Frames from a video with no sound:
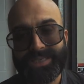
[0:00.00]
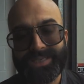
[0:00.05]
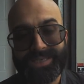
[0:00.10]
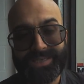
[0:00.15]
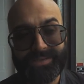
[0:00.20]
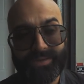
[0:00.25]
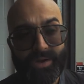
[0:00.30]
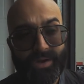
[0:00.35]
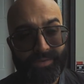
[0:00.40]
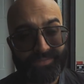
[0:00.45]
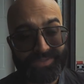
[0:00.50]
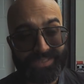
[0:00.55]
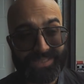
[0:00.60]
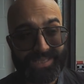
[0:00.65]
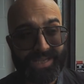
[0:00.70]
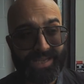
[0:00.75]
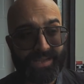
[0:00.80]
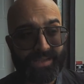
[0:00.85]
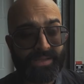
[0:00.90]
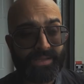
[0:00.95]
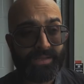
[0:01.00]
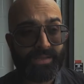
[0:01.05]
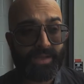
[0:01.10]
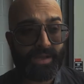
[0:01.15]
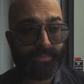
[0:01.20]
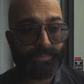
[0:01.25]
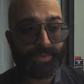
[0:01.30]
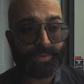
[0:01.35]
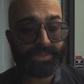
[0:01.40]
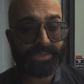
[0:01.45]
And then after that,
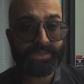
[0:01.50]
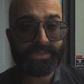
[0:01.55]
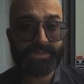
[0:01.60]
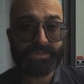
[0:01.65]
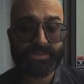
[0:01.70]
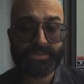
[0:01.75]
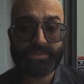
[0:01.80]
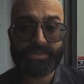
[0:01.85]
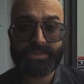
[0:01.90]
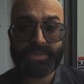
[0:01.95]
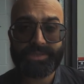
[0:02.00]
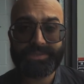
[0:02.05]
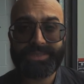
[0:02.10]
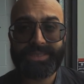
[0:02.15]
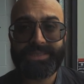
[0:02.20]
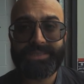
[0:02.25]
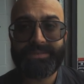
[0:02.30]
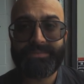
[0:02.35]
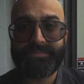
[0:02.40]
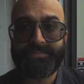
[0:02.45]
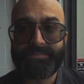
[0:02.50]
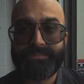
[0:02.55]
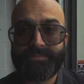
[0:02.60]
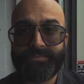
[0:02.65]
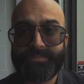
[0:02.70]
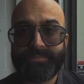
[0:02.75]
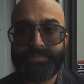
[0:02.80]
I'm probably going to do a titanium